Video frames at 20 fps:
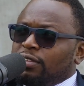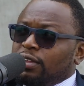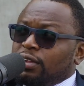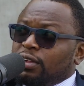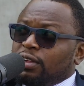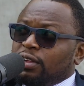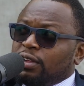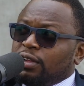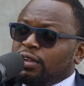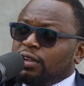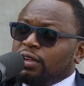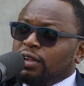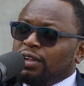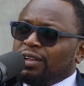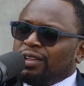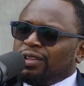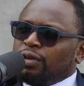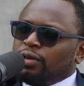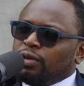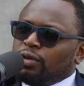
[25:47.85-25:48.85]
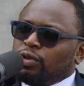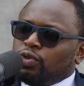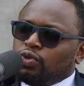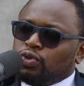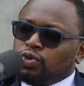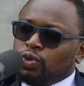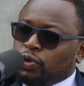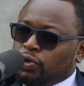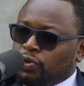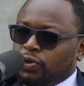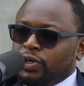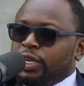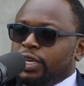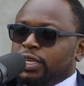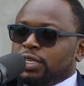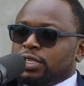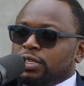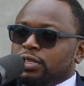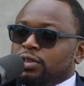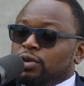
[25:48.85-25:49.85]
2-3
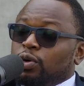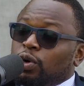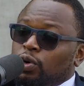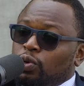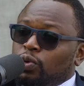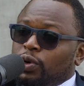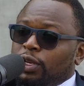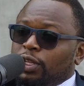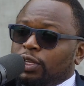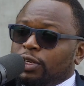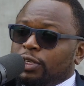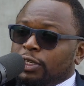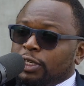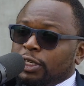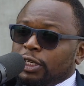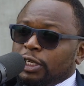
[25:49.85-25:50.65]
years, God willing.